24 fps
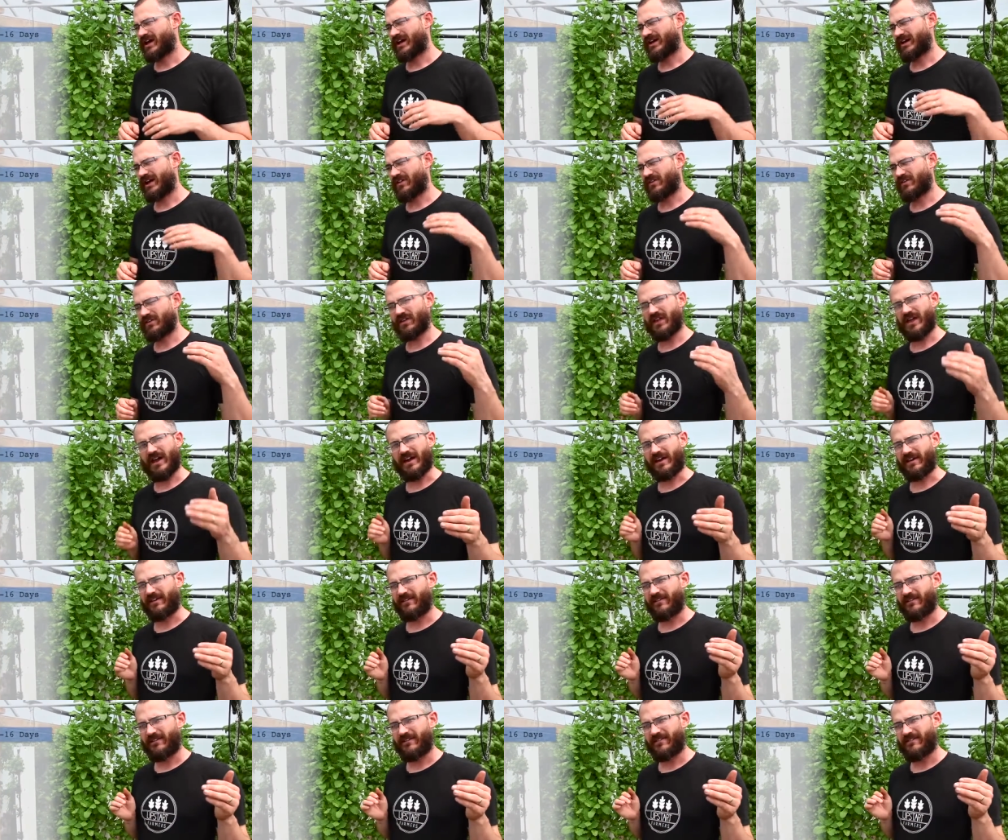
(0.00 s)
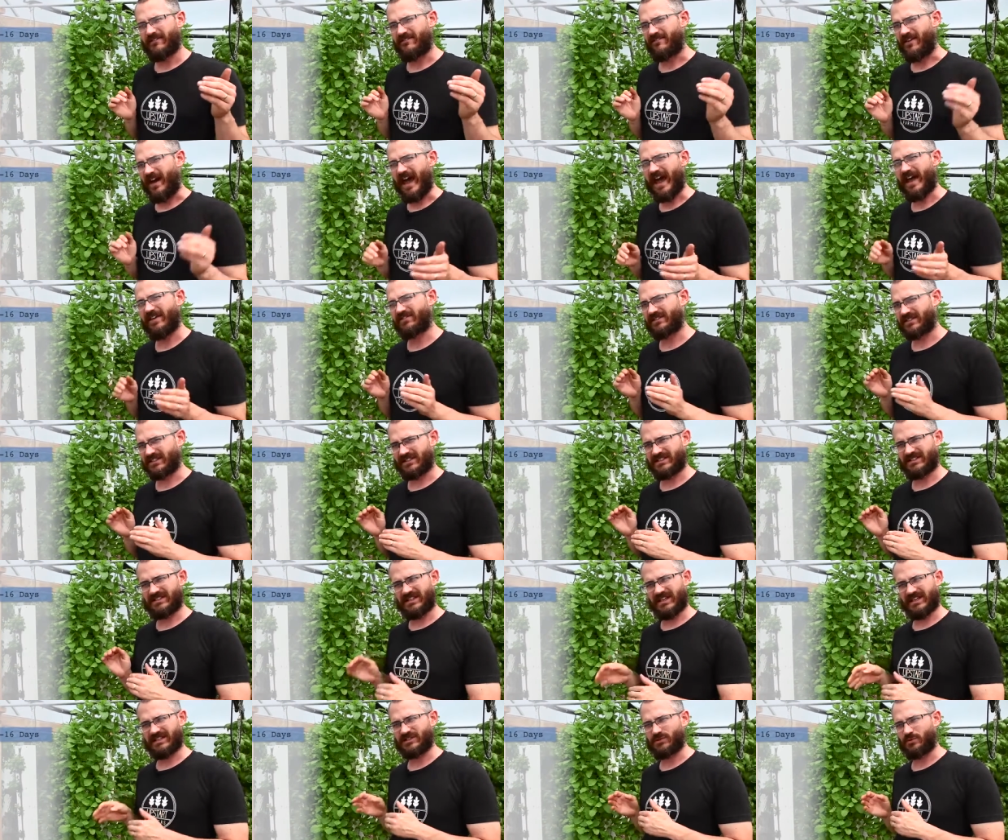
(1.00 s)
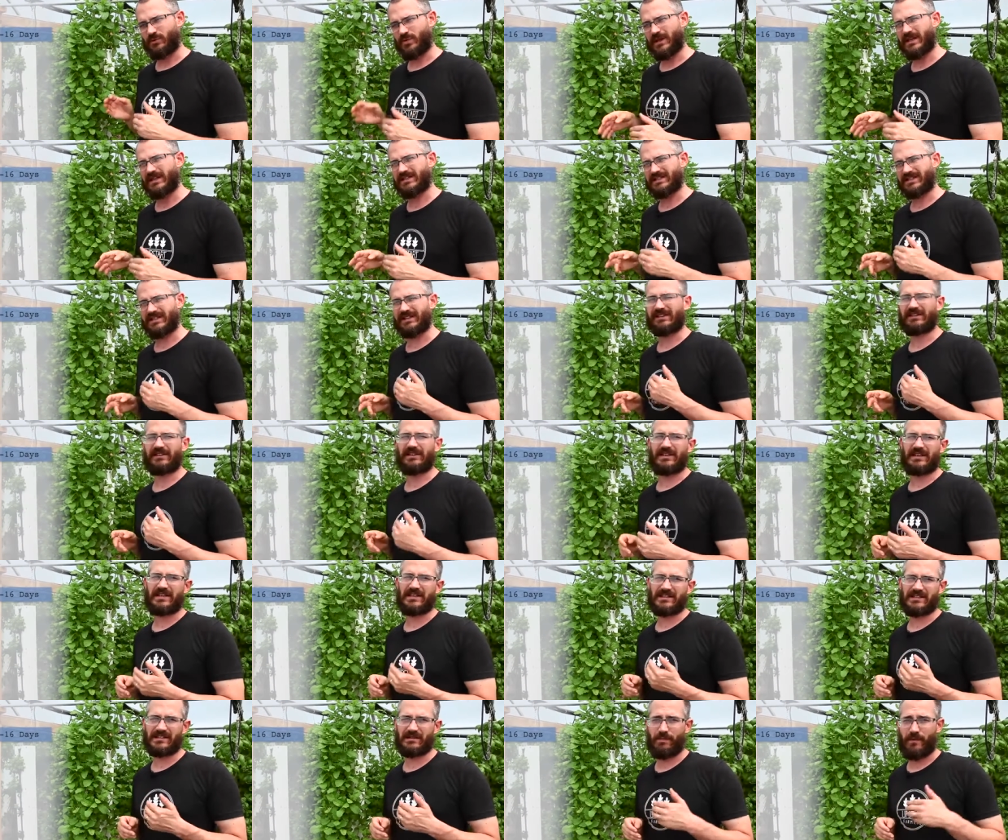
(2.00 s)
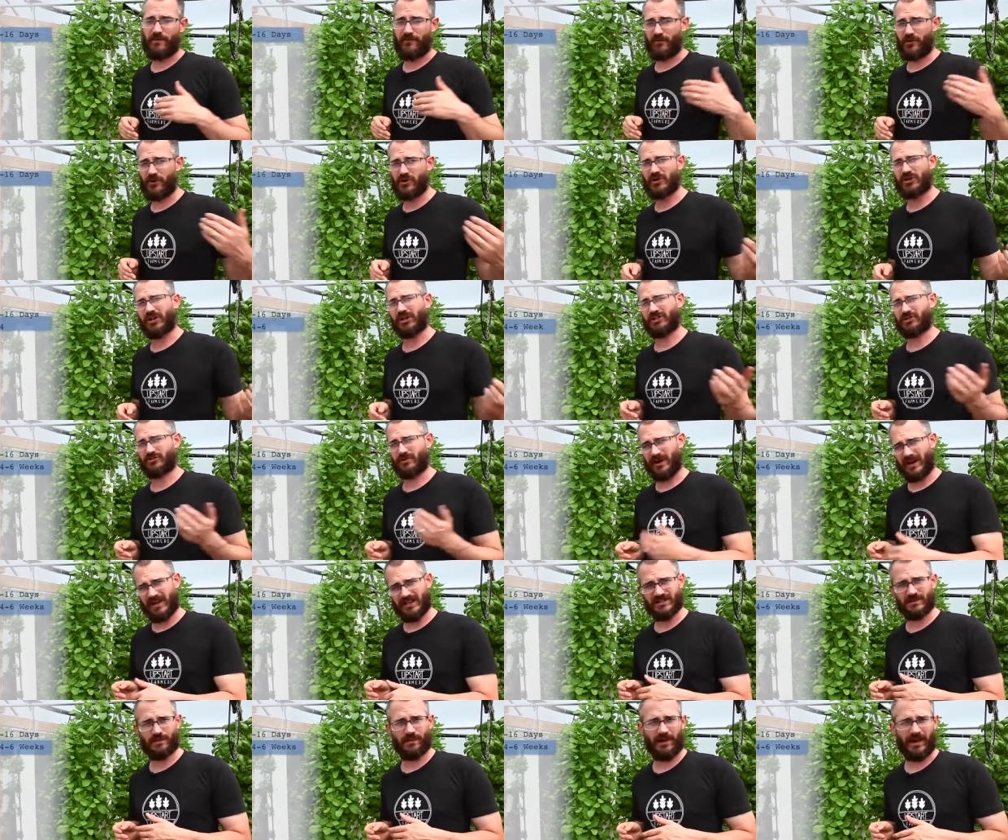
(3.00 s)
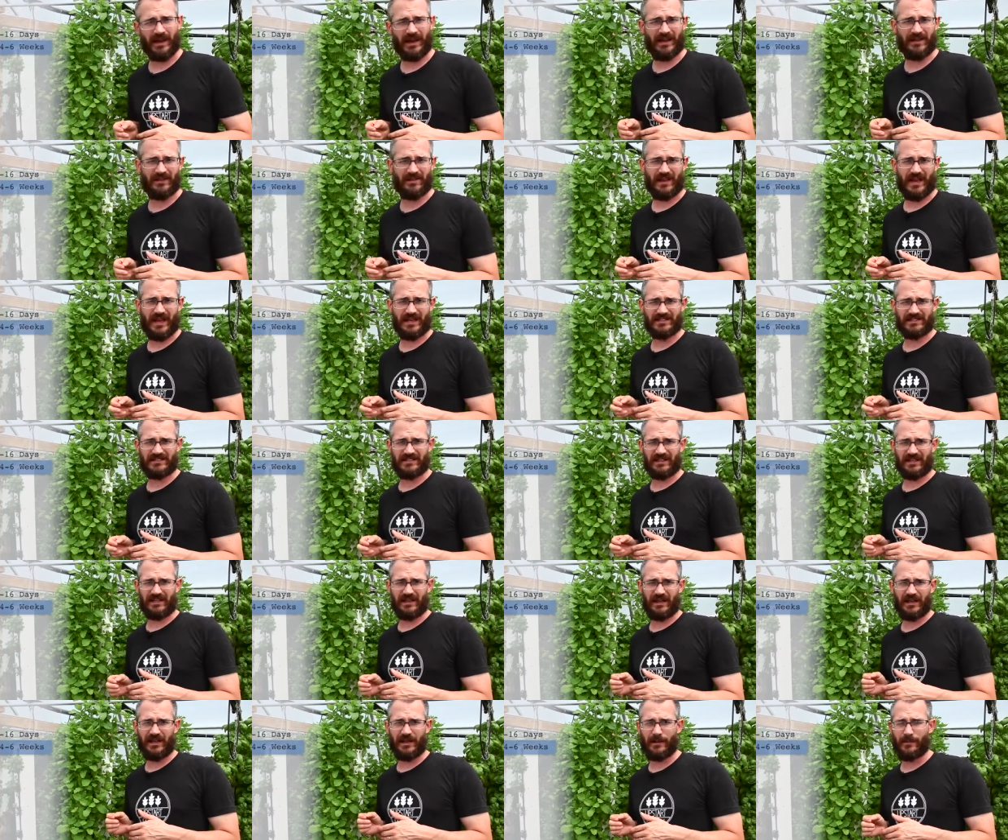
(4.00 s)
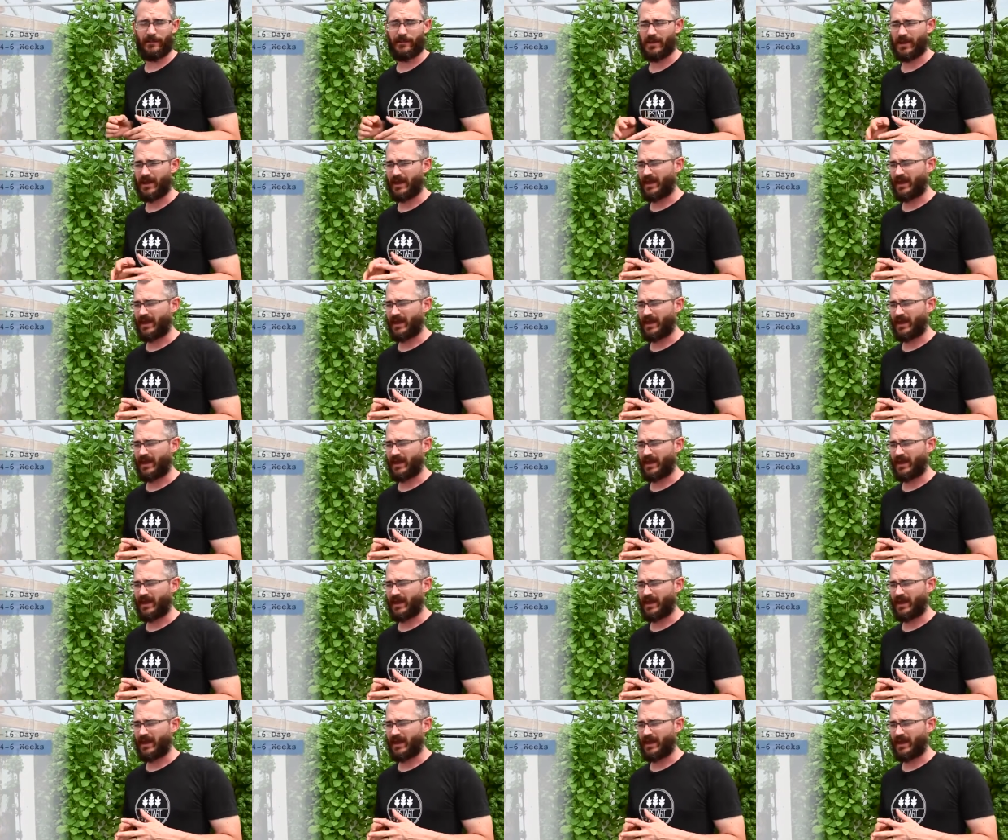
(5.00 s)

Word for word: another like five to six weeks at least before you can transplant that seedling.